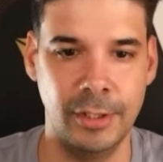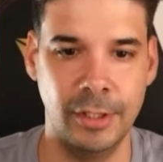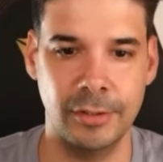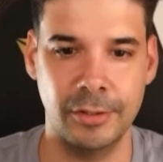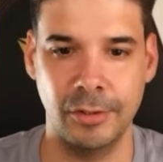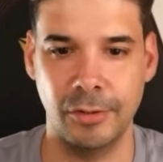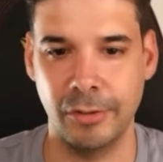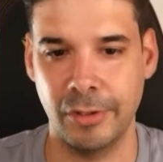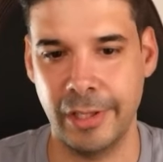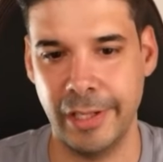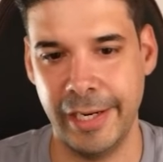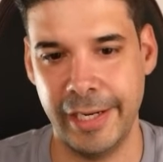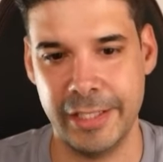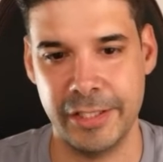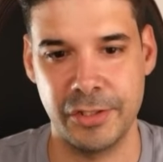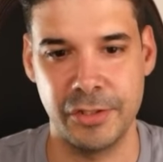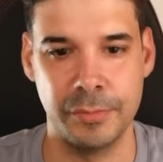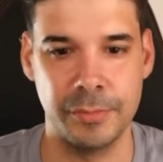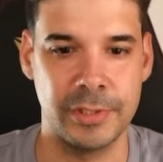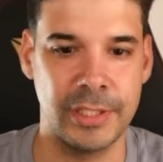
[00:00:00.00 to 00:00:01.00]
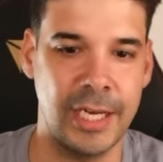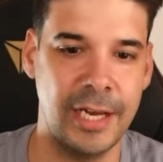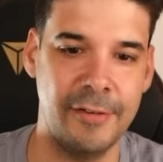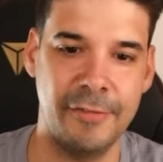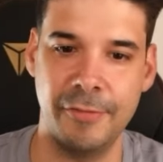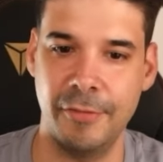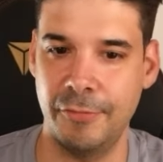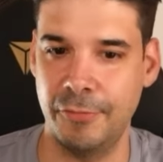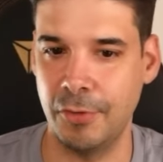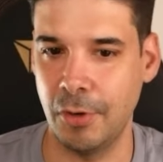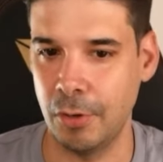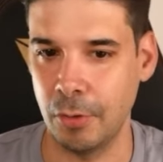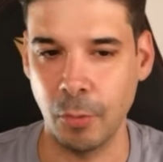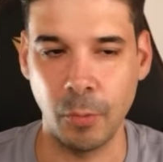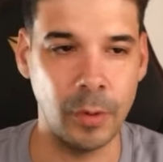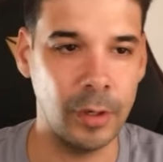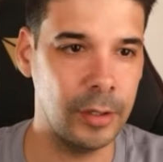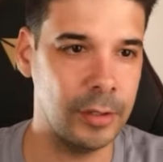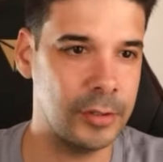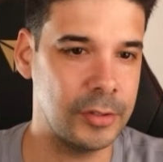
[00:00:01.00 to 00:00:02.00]
all classrooms have 4
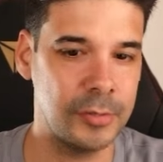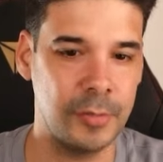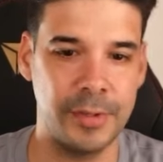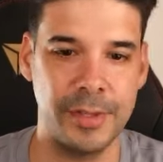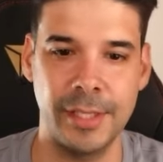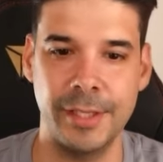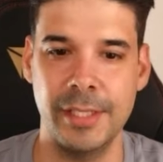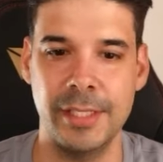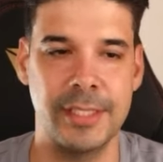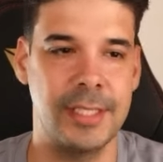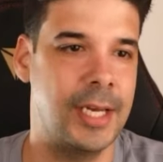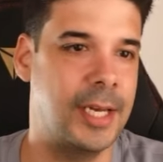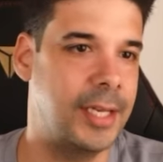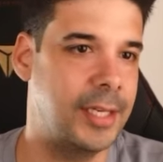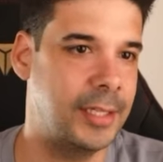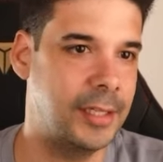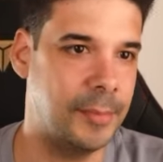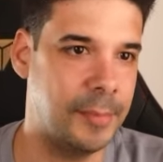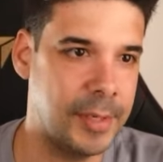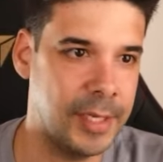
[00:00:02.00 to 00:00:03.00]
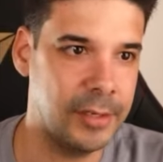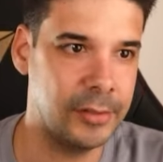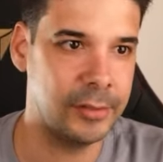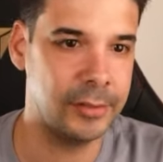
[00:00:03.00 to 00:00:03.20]
walls with a design in the middle.